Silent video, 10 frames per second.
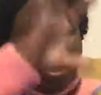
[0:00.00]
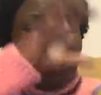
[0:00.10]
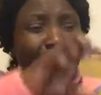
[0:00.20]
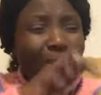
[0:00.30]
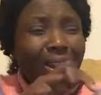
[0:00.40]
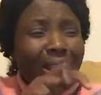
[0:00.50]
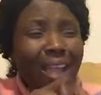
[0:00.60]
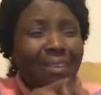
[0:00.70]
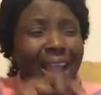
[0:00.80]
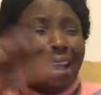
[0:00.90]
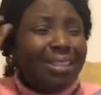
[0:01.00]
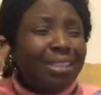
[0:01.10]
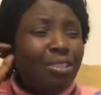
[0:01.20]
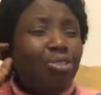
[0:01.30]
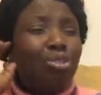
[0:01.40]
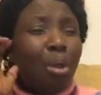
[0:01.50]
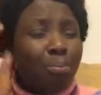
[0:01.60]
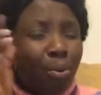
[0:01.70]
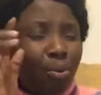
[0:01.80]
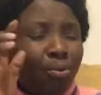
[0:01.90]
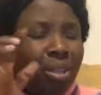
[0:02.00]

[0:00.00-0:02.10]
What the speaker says: in your life. I heard it double